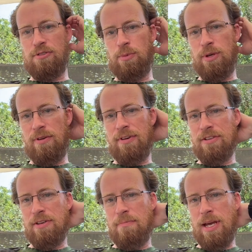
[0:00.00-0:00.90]
will you
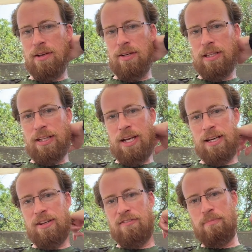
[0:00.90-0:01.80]
eventually make a
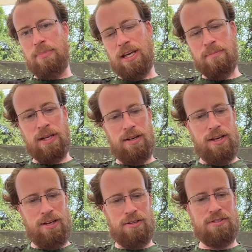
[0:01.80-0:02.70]
line of pigment
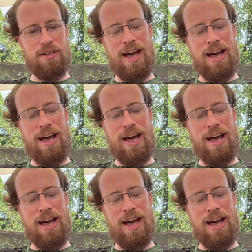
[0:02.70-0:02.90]
inks?